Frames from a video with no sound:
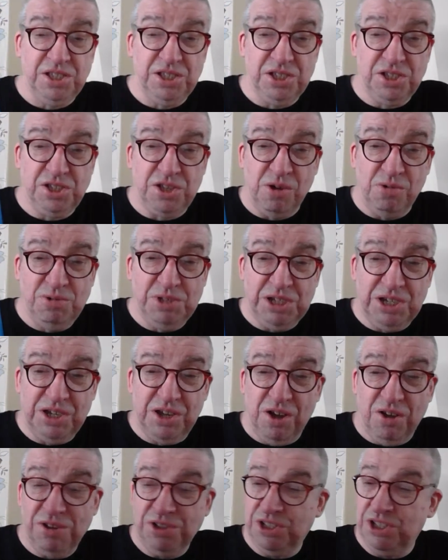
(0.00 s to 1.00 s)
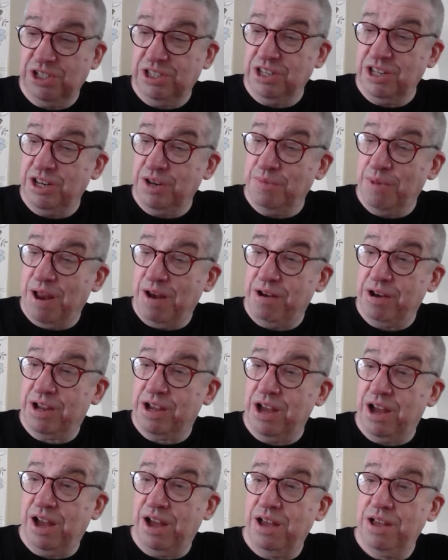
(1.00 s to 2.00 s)
is the Stones in concert in
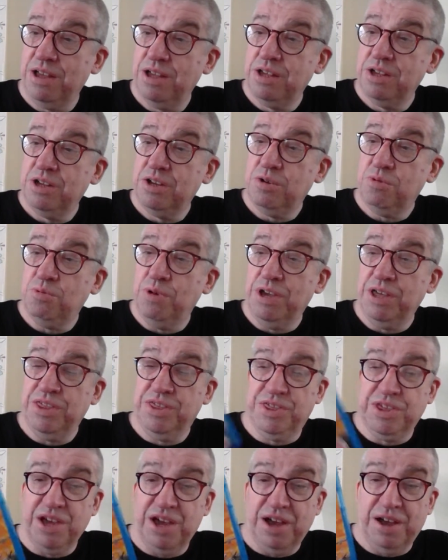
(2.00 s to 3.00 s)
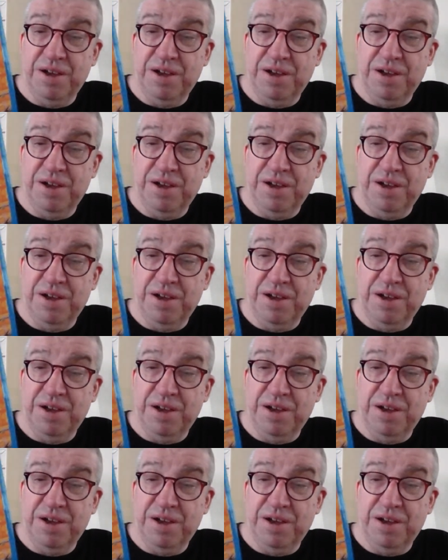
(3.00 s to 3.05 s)
America with